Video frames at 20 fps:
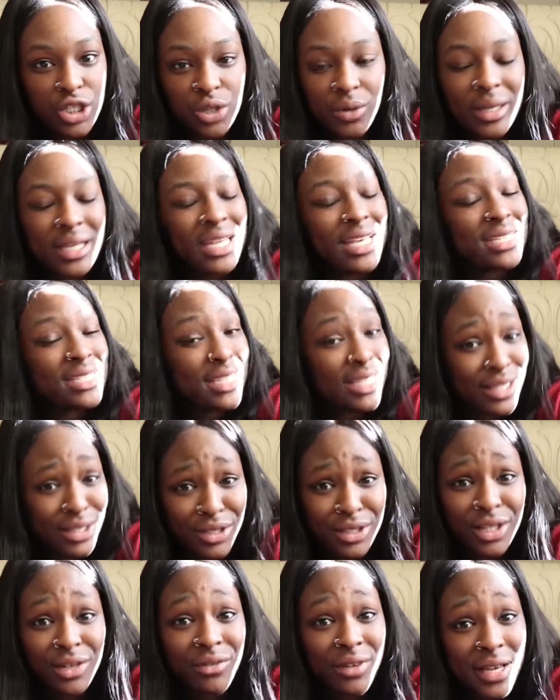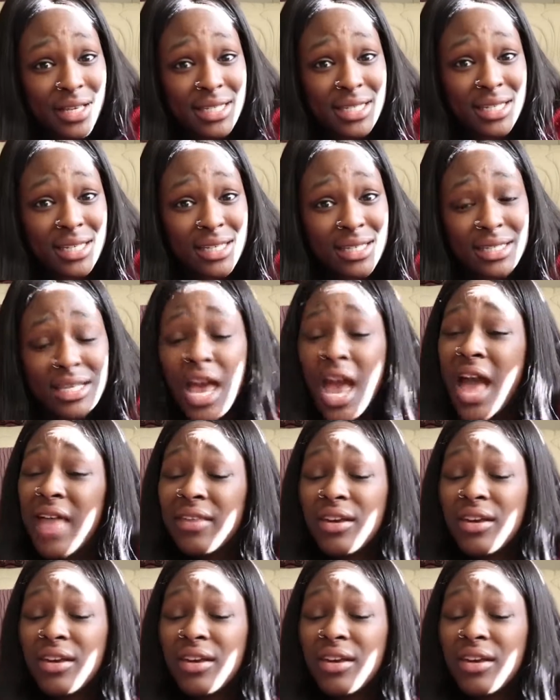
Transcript: to, and he's clearly racist.